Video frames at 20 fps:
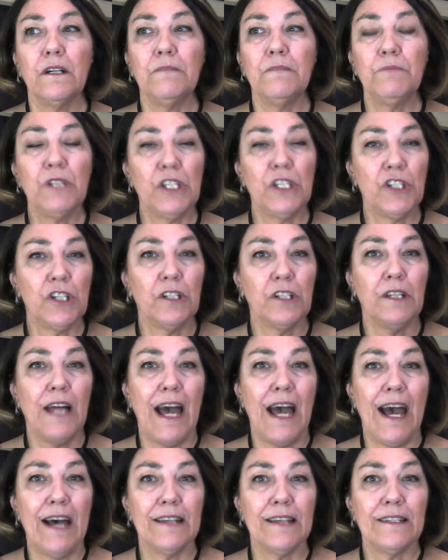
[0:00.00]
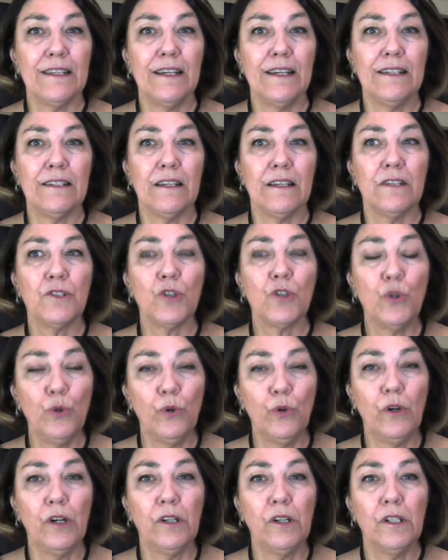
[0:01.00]
digital asset, a
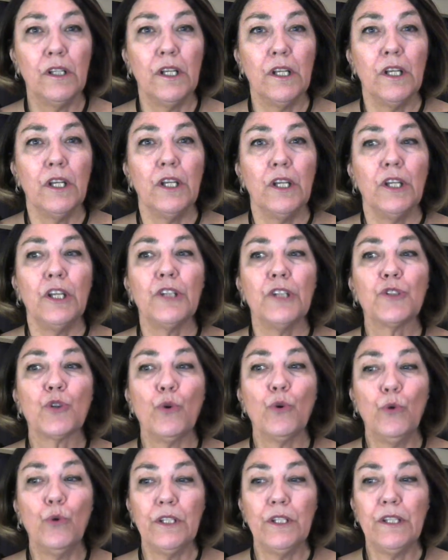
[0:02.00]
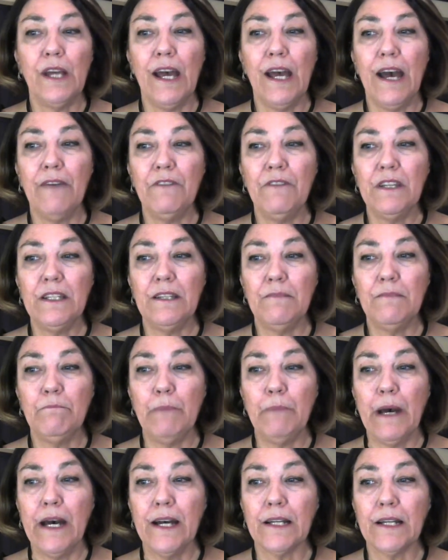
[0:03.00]
tool, it's going to have an
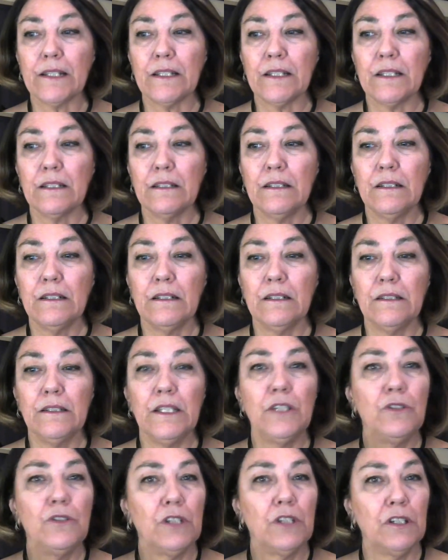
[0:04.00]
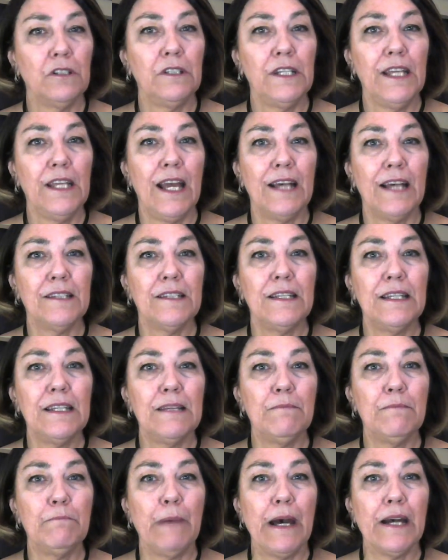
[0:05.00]
impact. The utility has an
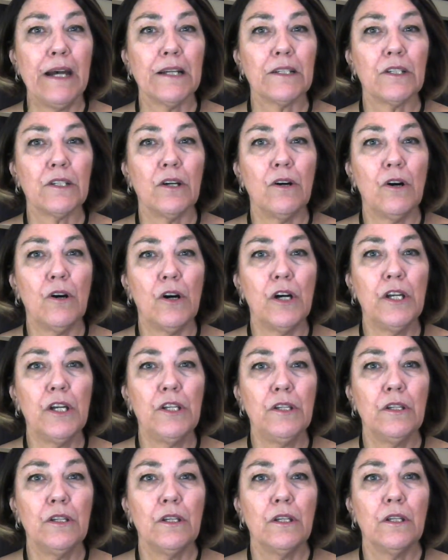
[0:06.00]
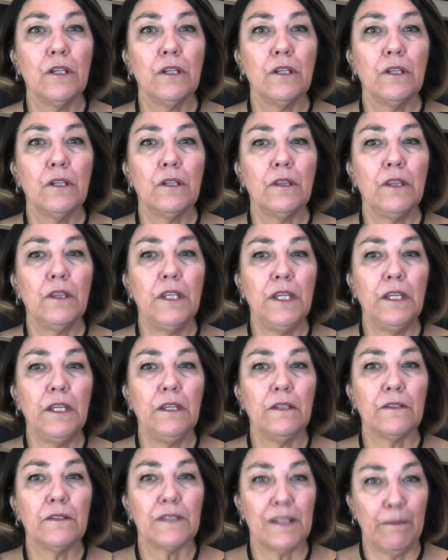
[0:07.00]
impact on
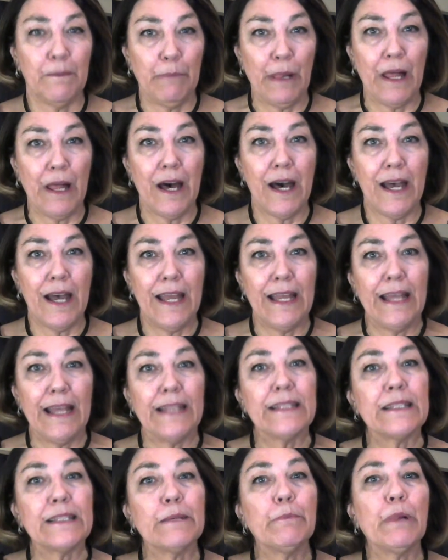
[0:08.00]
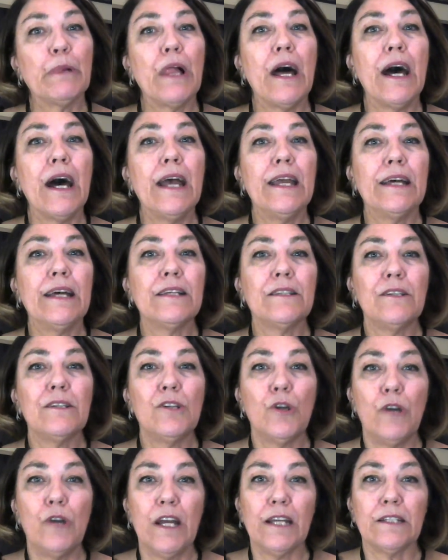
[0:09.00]
the supply, and supply has a
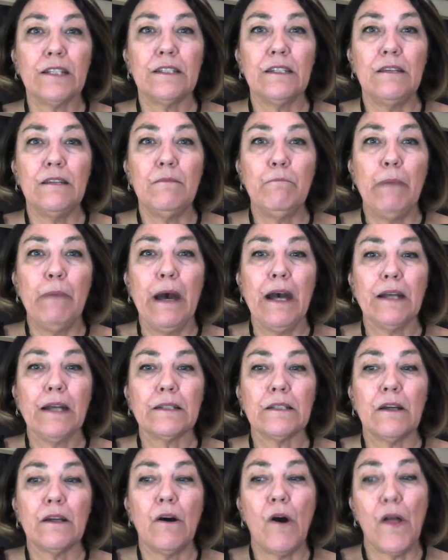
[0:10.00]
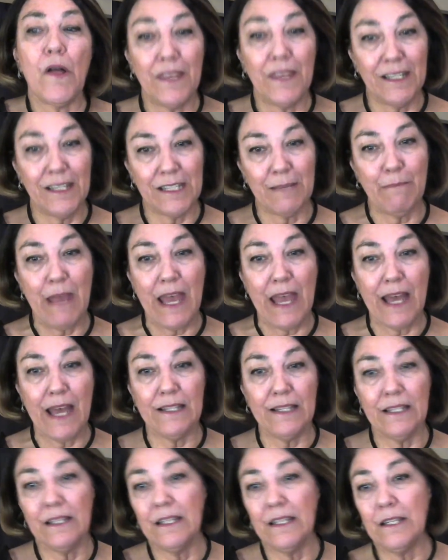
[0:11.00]
direct impact on the
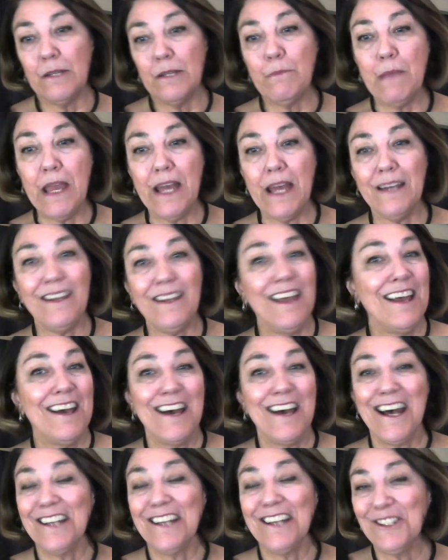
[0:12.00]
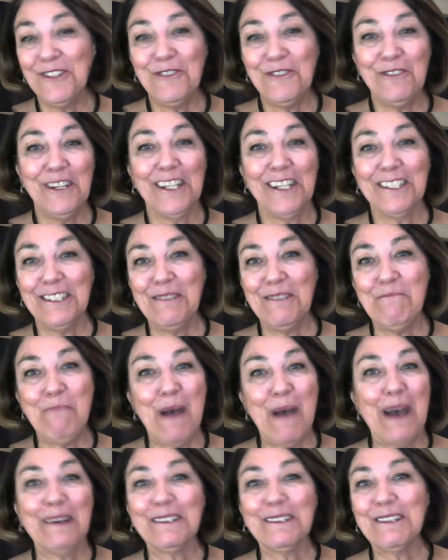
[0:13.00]
demand, and the demand has a direct
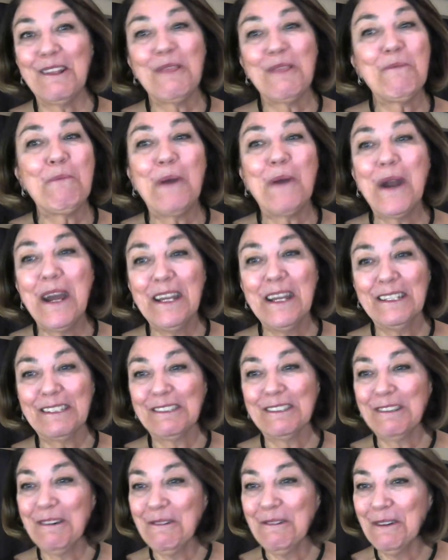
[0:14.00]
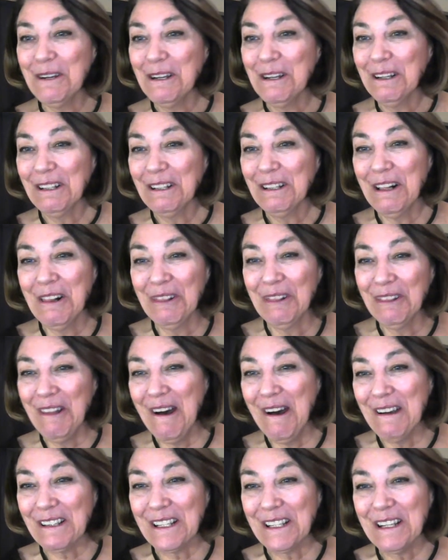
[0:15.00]
impact on the price. So a
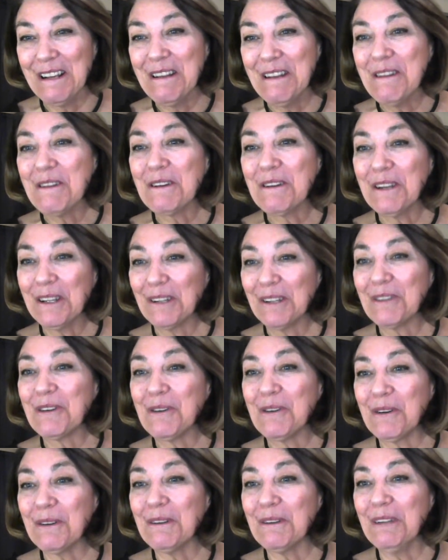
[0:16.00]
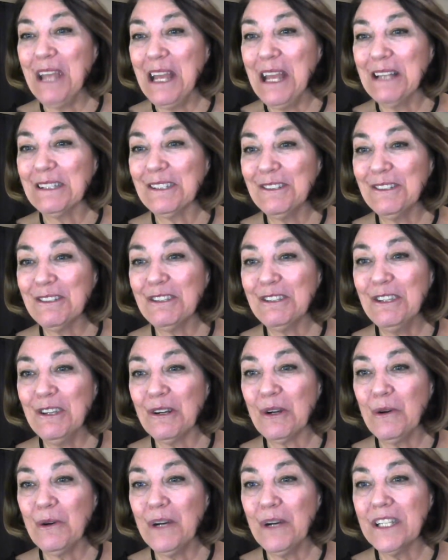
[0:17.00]
long answer to
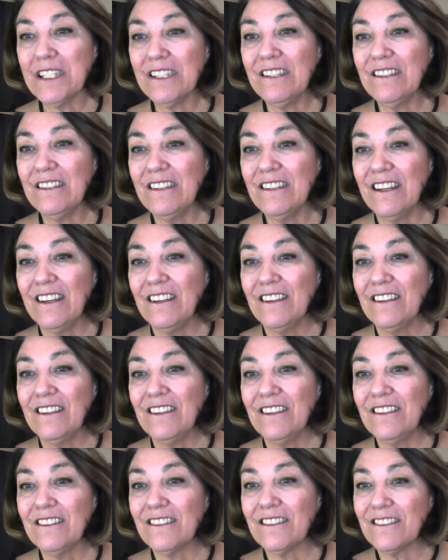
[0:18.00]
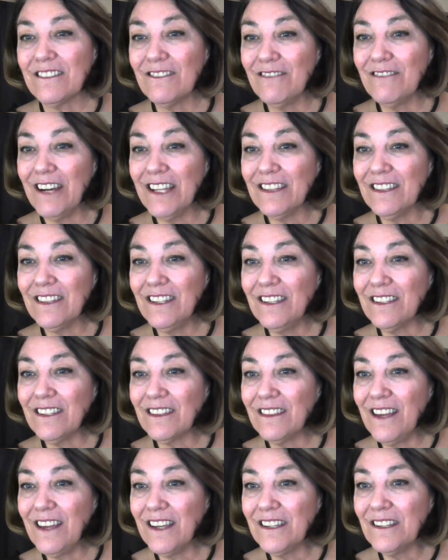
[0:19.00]
your question is, do I
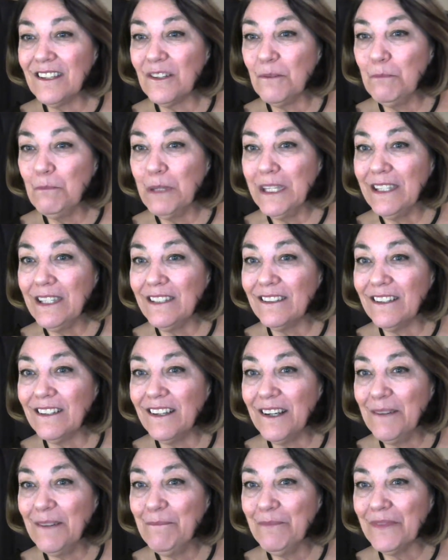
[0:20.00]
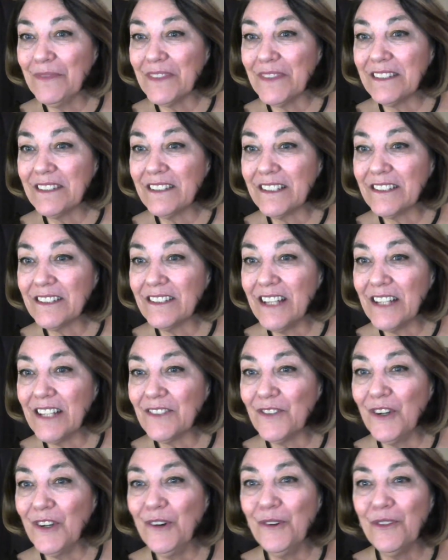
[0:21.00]
think that it'll be
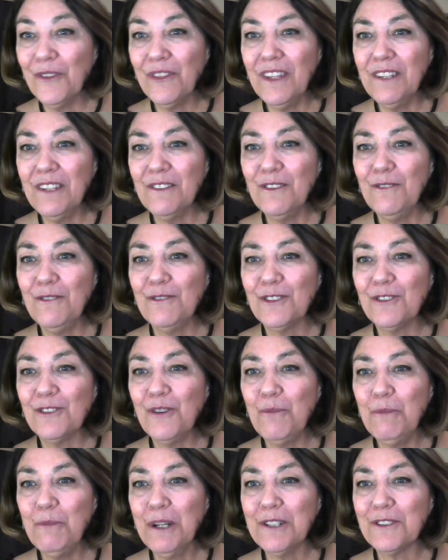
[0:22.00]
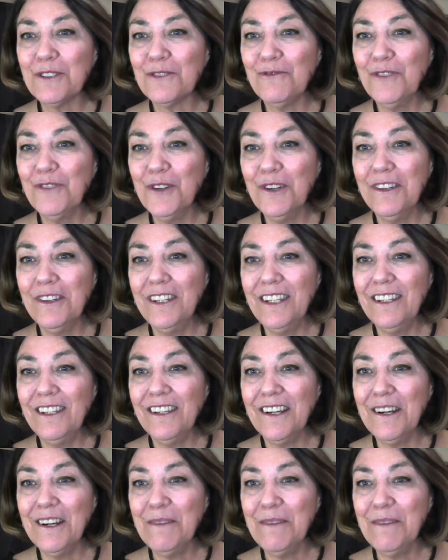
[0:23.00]
successful? Oh, thank you so much for the